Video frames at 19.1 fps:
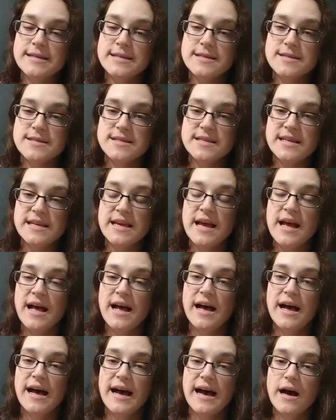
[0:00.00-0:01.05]
to see
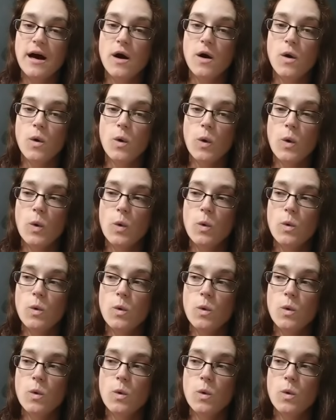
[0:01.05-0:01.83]
how